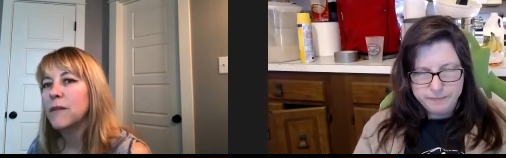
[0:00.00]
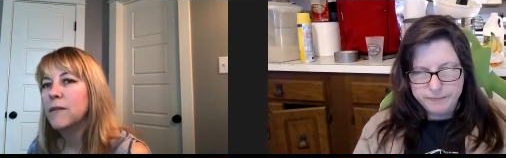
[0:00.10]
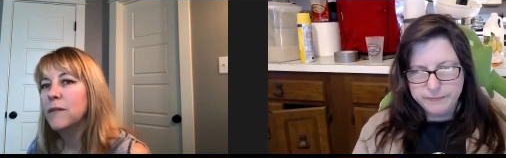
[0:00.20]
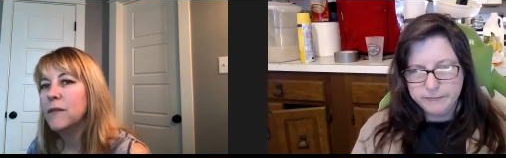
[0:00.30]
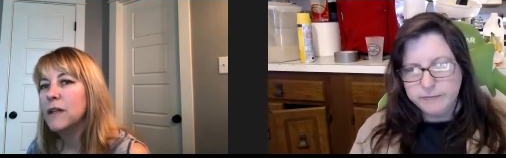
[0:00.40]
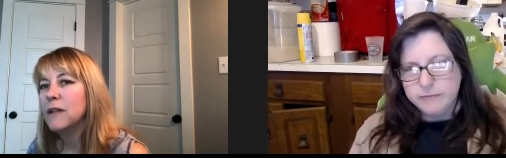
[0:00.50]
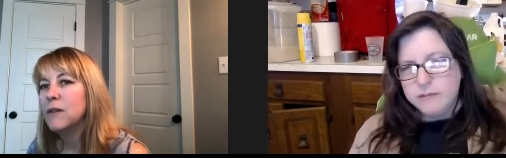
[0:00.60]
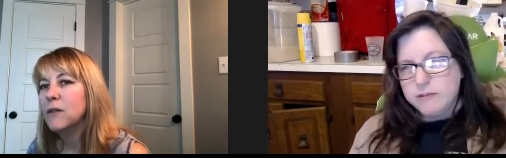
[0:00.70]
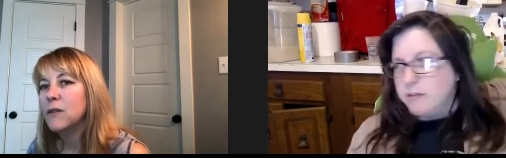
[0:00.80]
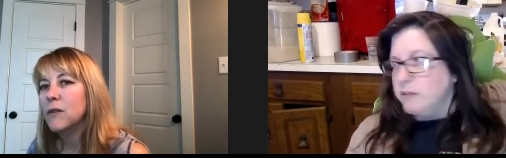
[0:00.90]

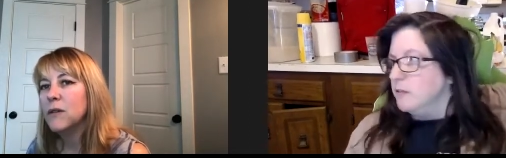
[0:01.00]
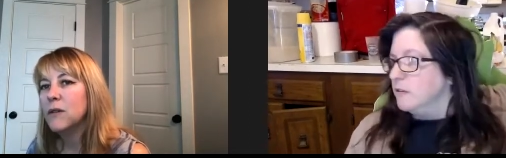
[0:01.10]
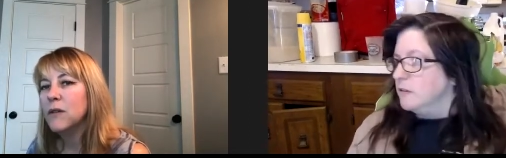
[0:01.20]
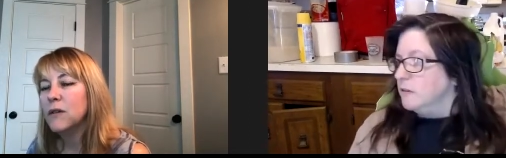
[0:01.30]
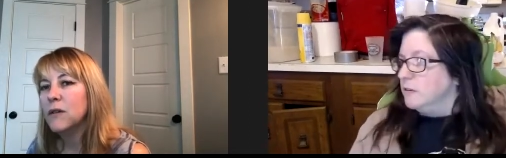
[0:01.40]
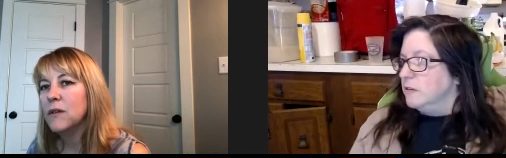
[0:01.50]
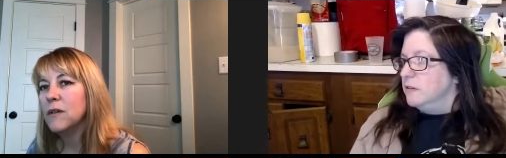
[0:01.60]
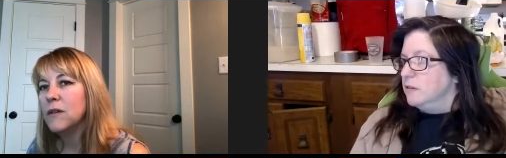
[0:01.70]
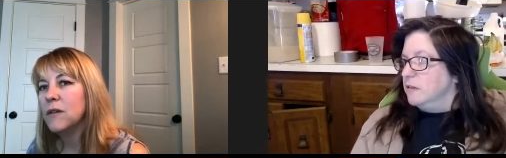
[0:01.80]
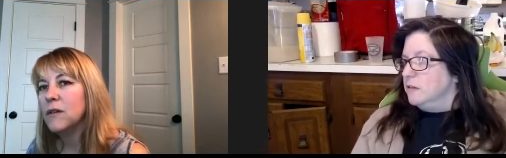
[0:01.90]

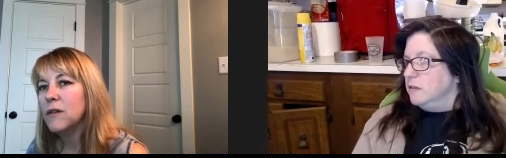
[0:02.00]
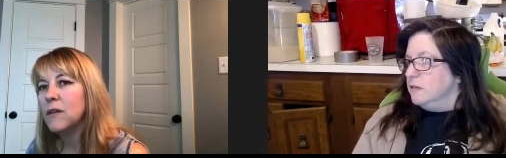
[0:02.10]
Nothing is said.